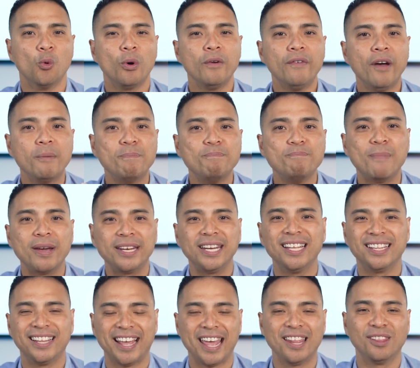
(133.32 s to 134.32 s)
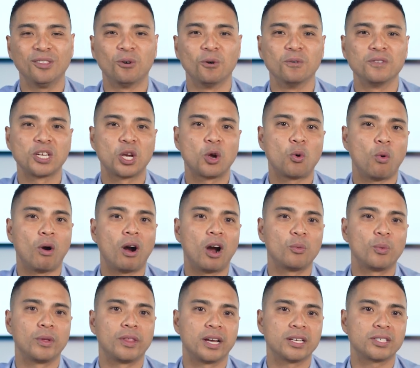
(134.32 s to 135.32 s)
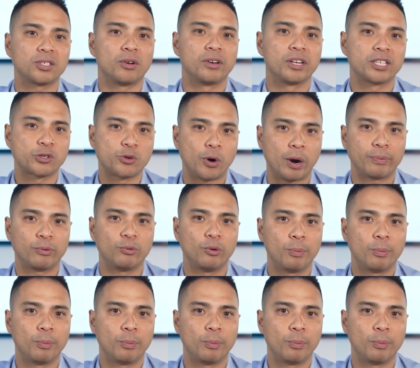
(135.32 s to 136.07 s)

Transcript: We've had many landlords inquire with us on a scrapping